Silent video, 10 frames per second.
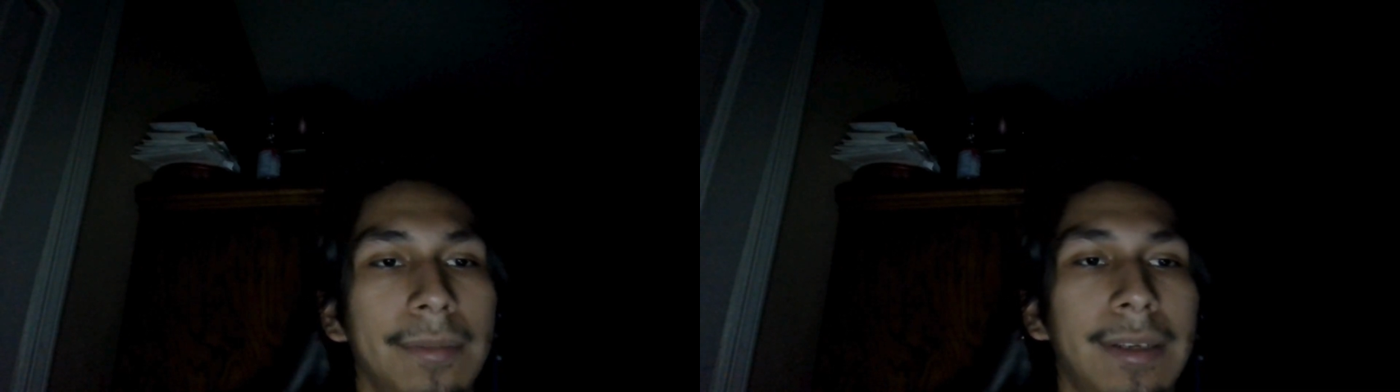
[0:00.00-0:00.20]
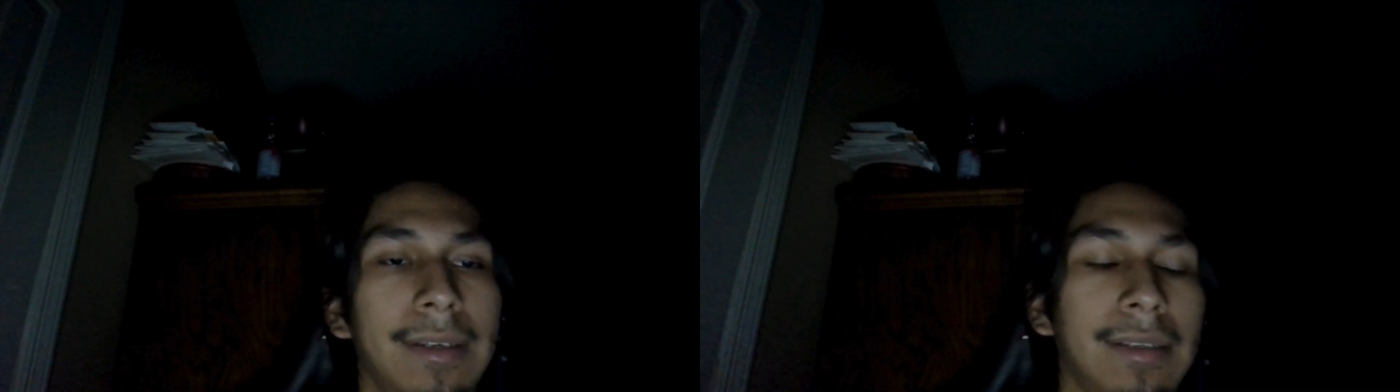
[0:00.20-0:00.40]

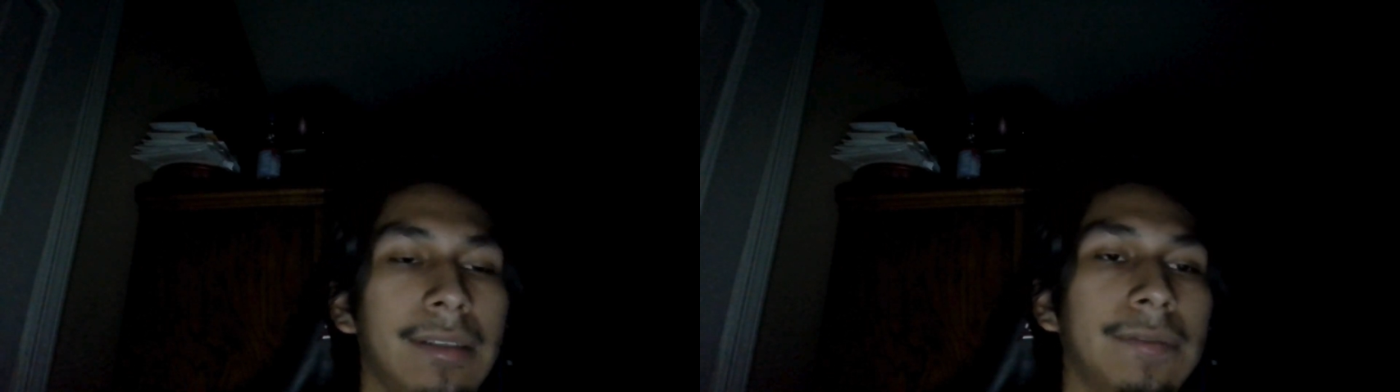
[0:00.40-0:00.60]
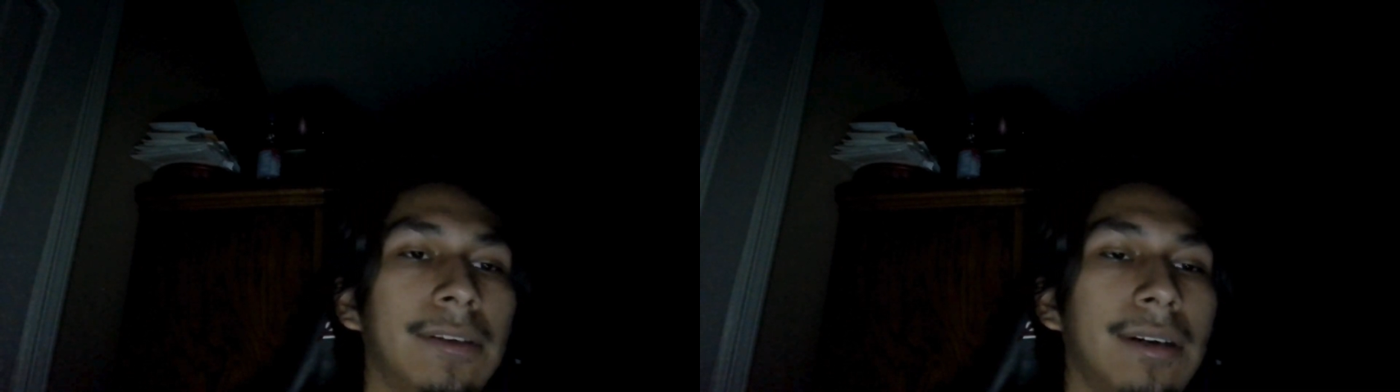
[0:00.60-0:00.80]
And as
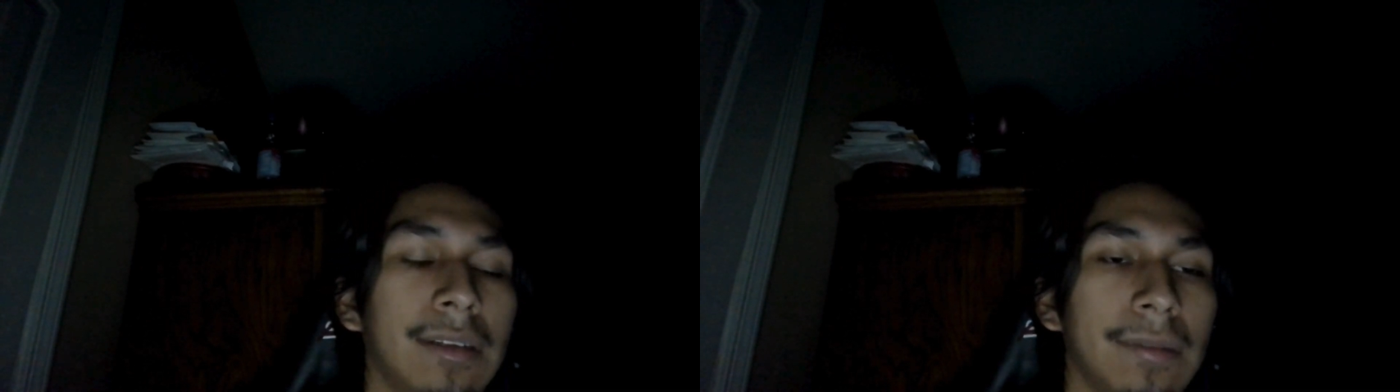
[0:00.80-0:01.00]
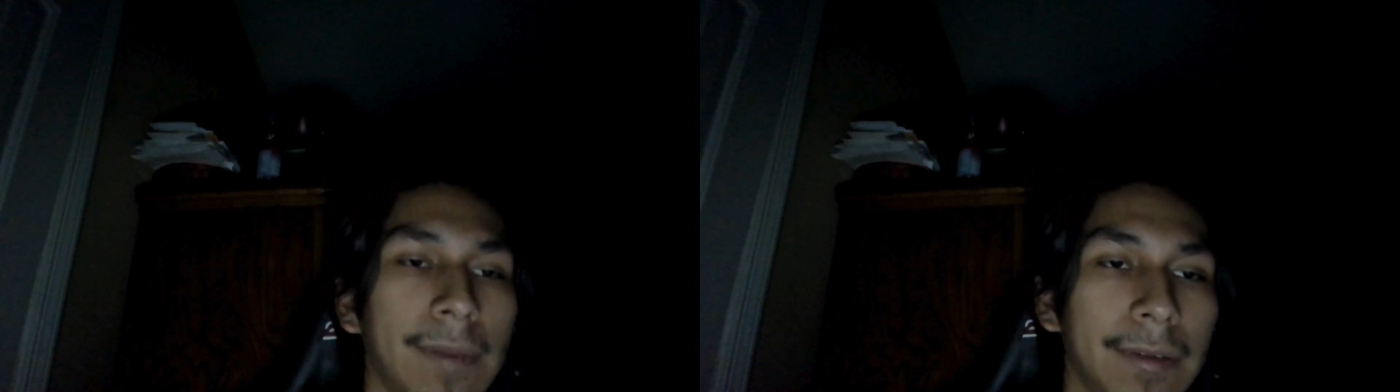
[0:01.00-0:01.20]
far
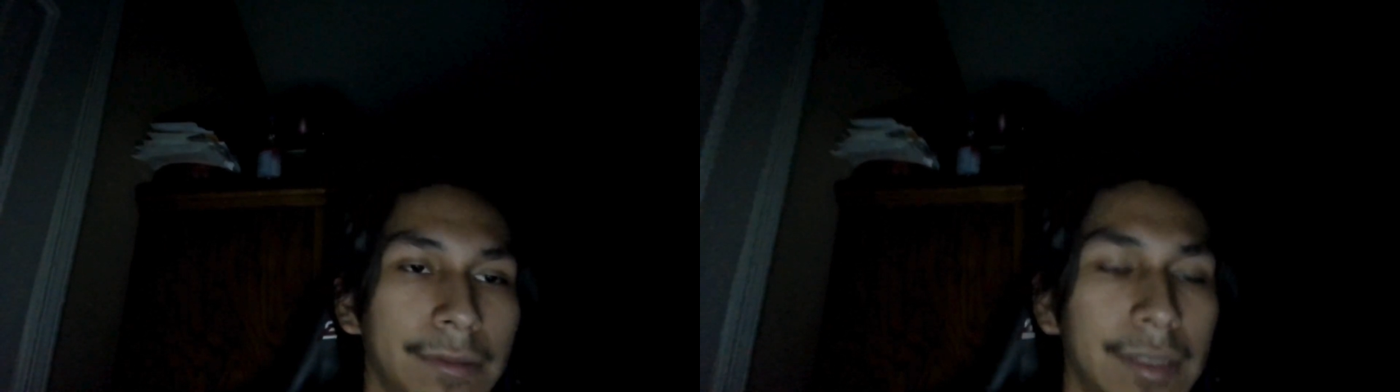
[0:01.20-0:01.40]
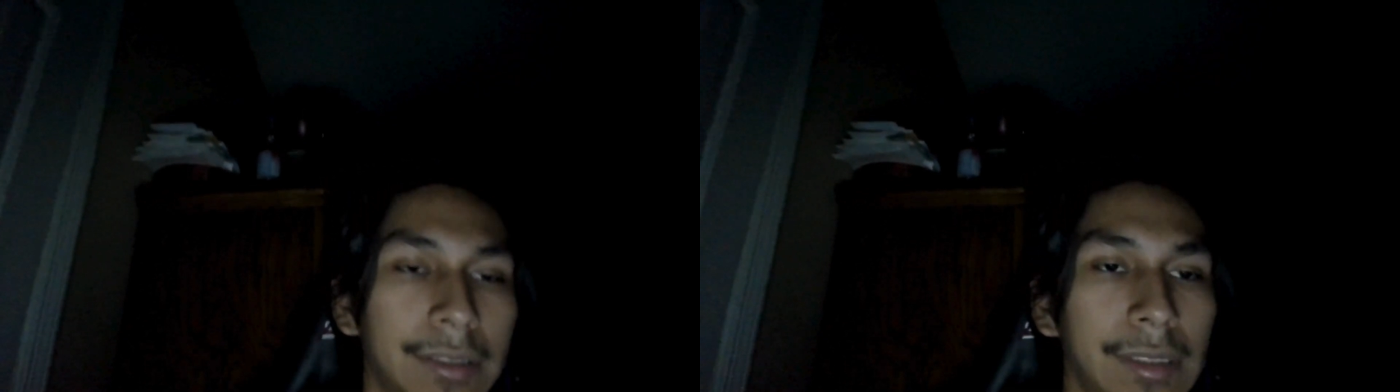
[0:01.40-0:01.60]
as my
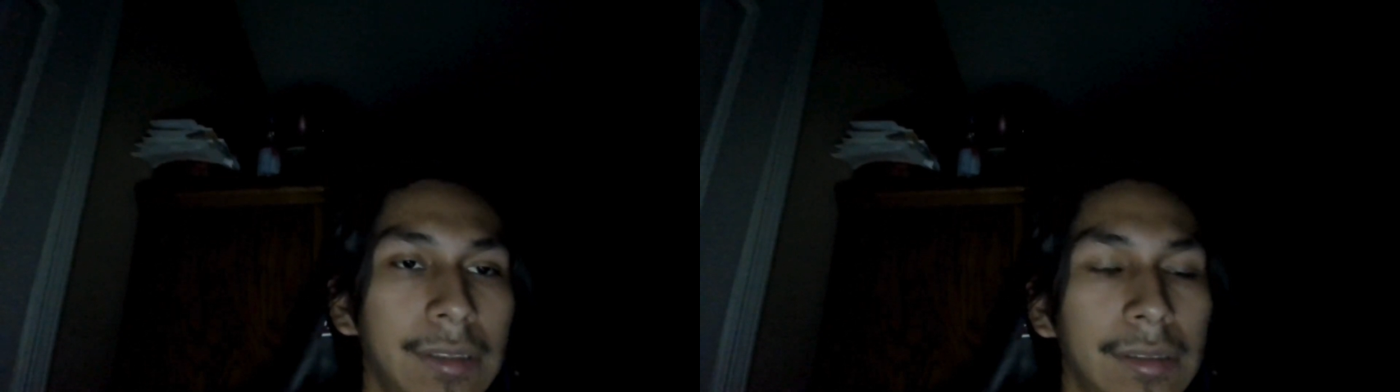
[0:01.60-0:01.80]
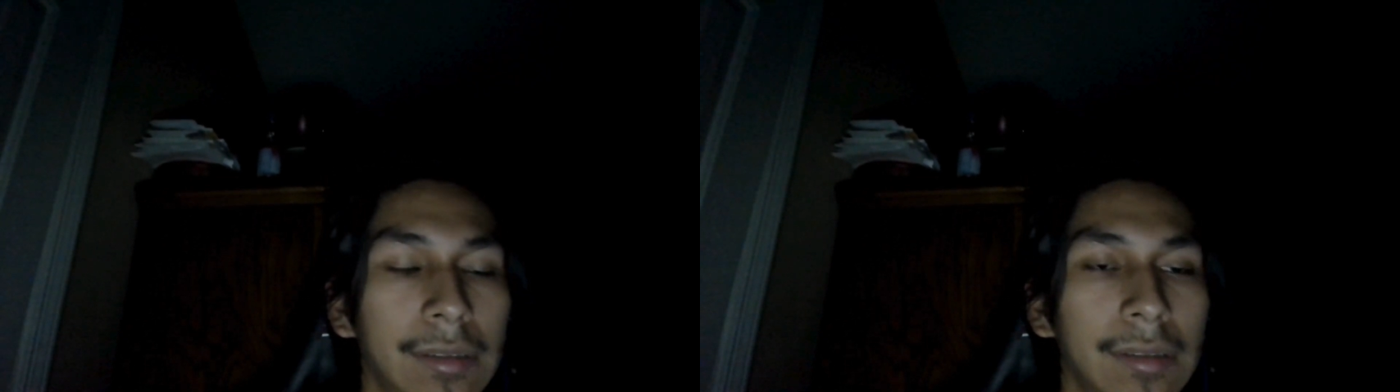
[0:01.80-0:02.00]
friend
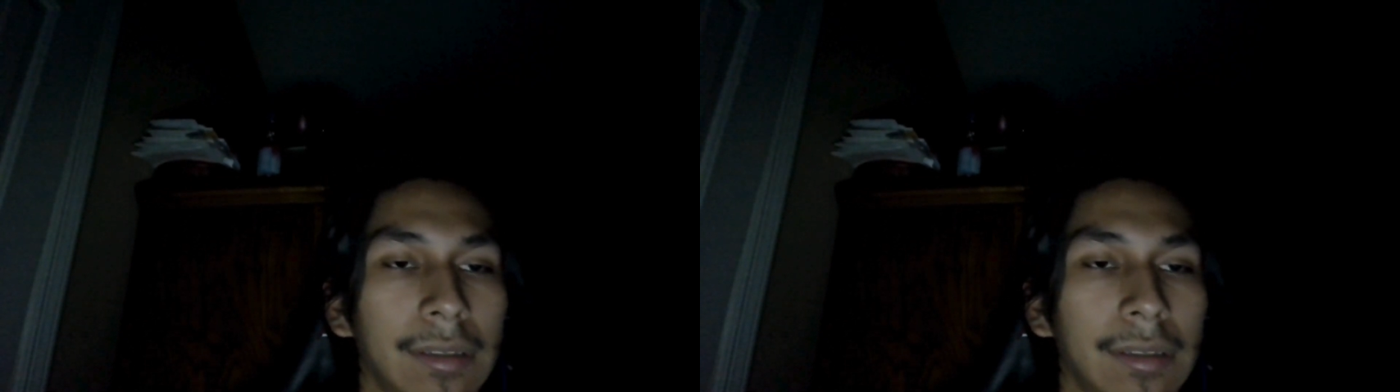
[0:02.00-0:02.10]
Jesus,